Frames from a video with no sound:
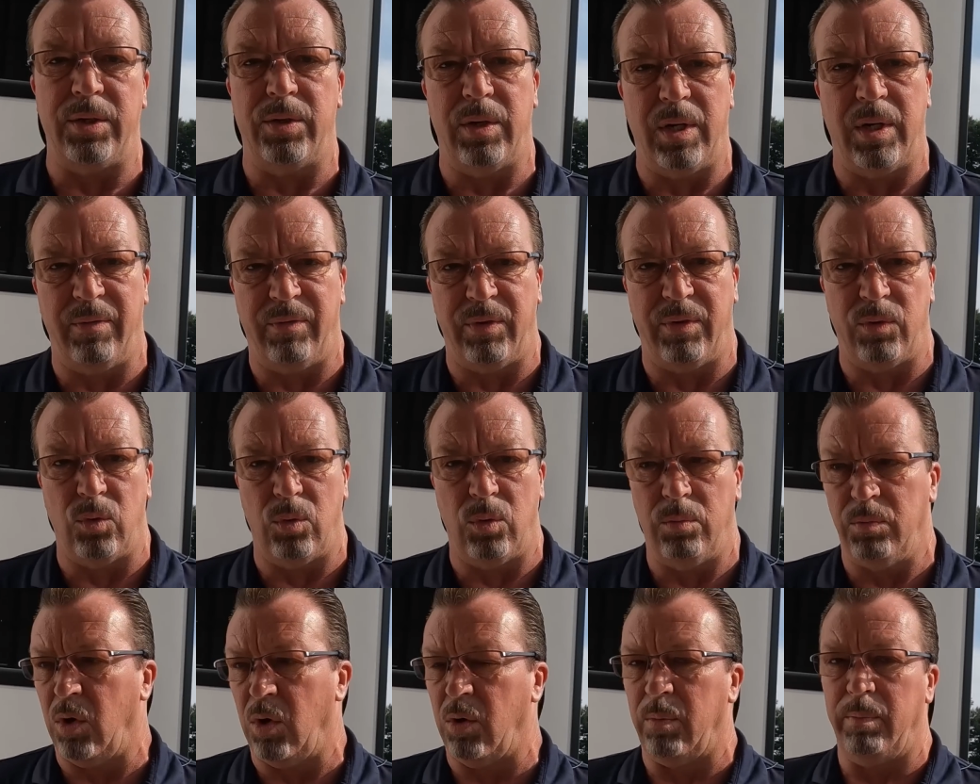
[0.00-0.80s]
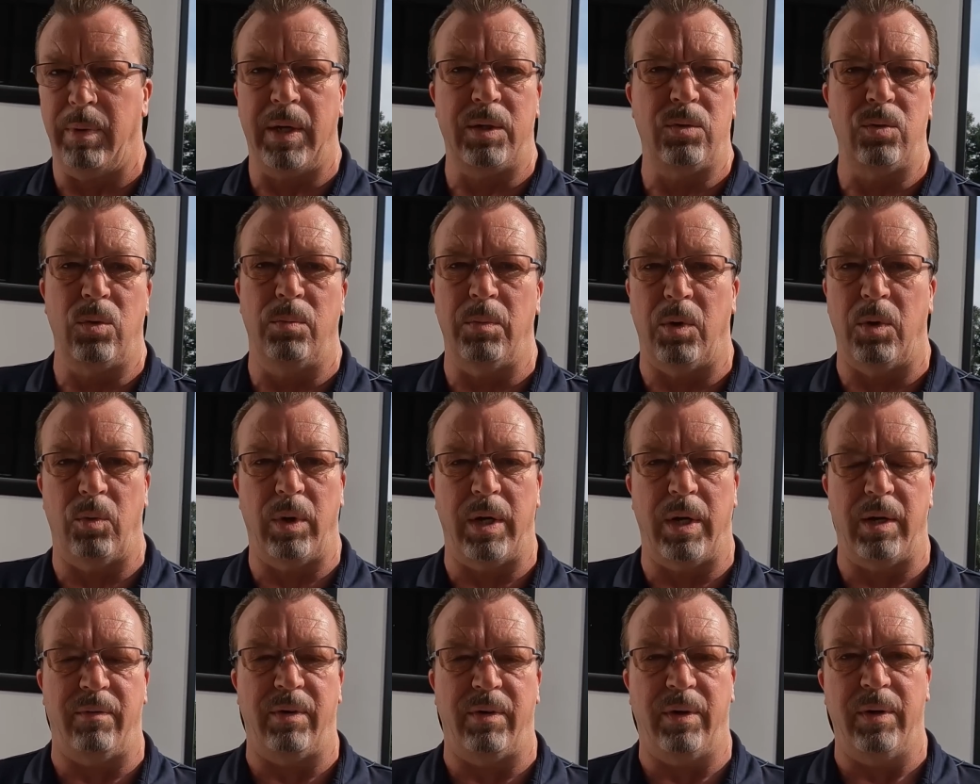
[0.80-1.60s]
in your living room or bedroom or
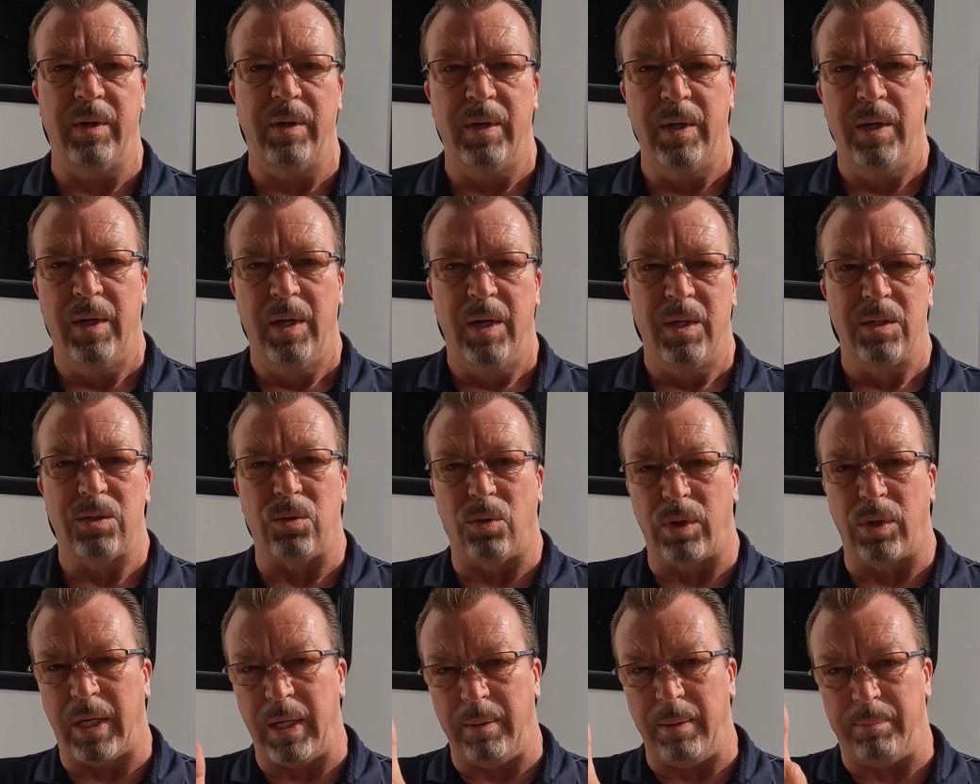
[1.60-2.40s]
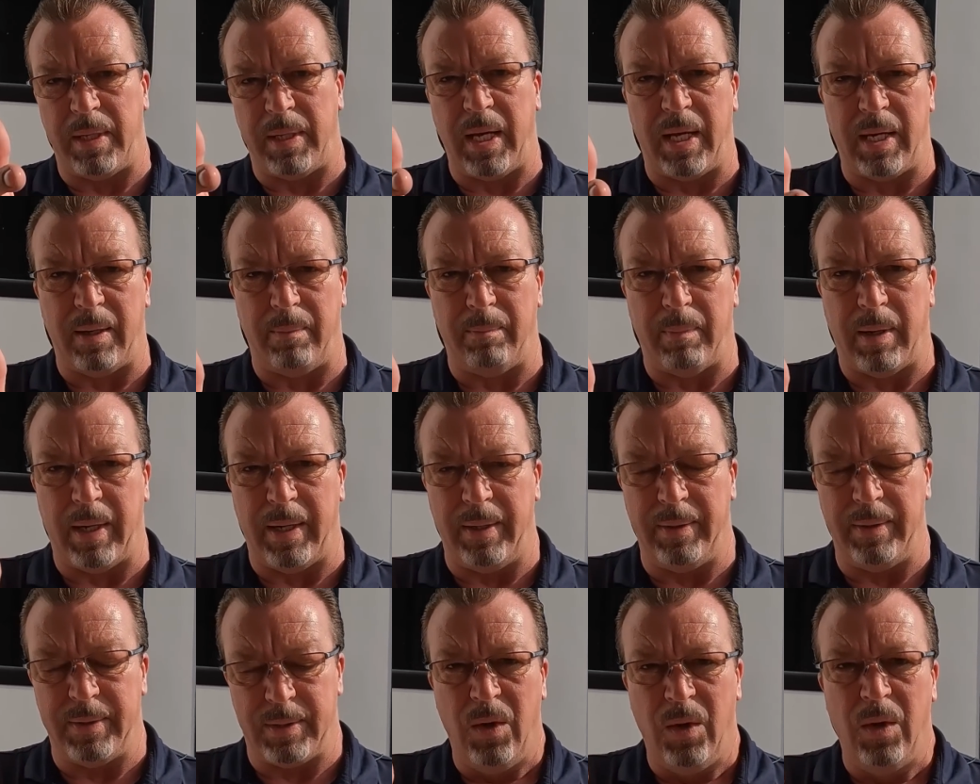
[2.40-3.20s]
wherever. So keep that in
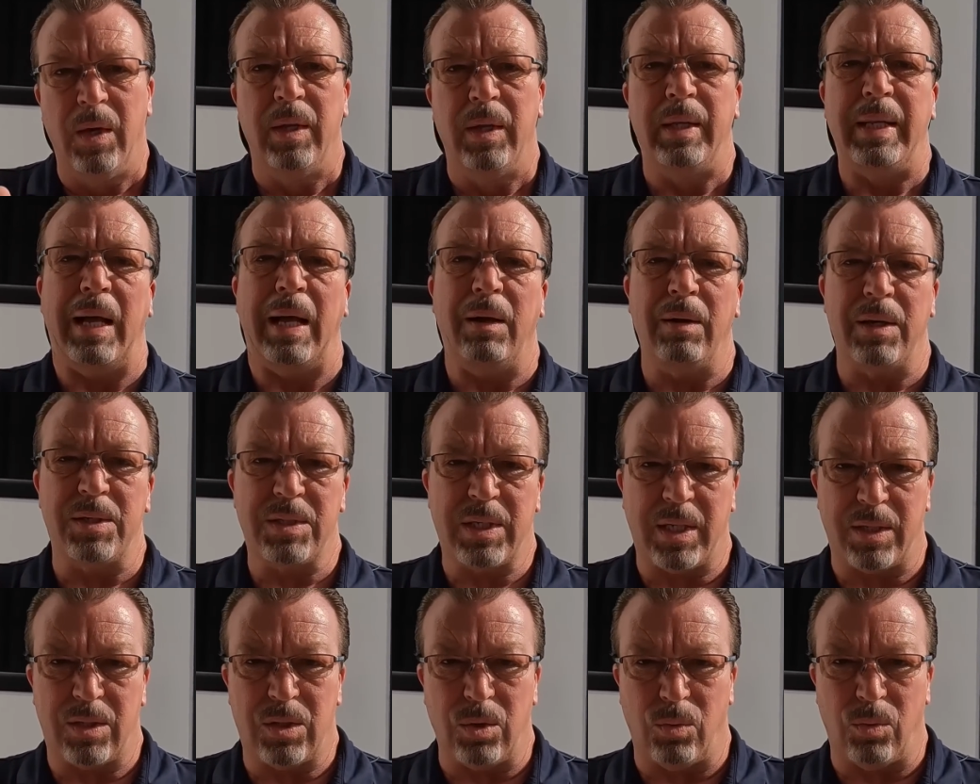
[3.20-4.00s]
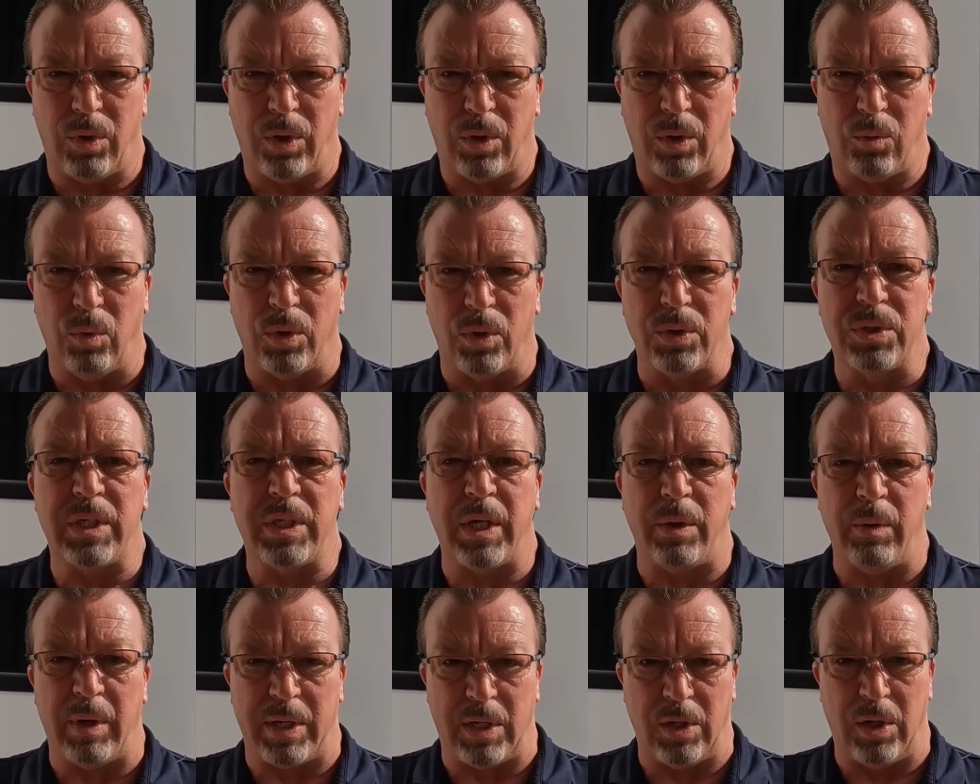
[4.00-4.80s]
mind. Now let's get to work. We'll
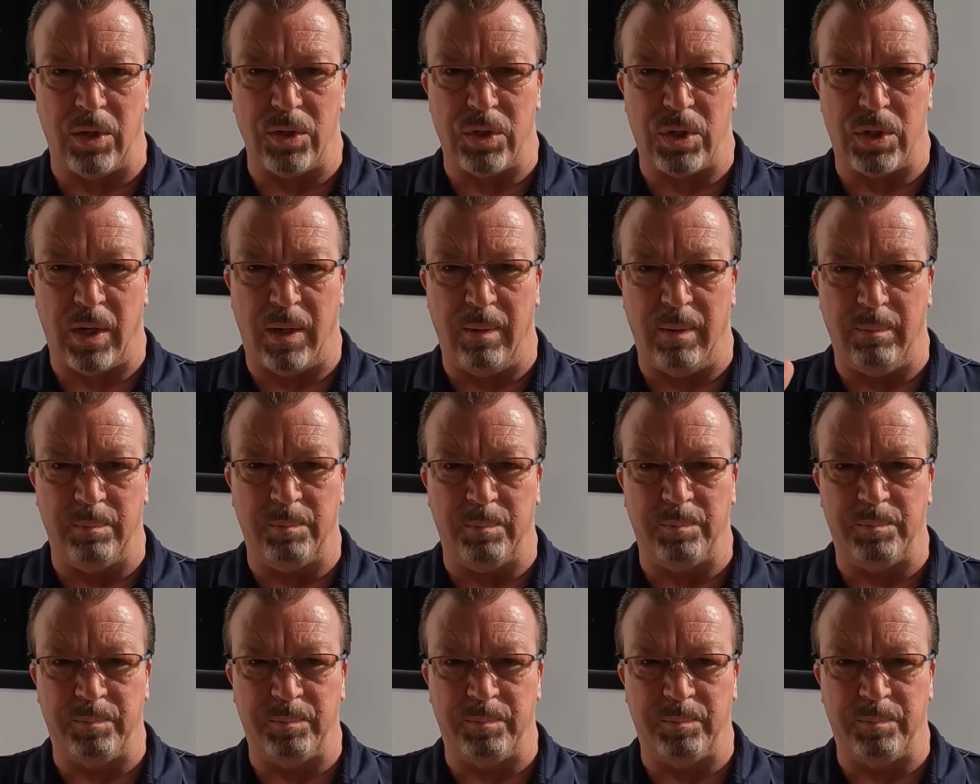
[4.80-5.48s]
see you at lunchtime.